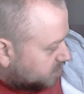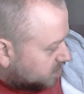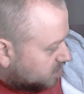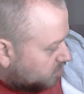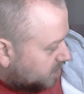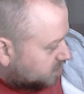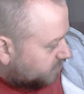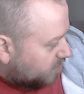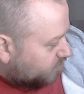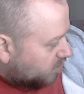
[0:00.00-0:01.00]
there's no need to
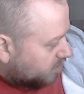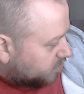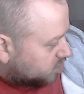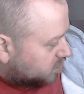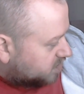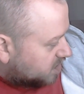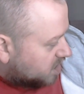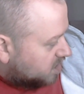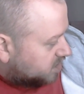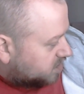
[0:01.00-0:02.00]
reprogram the joystick,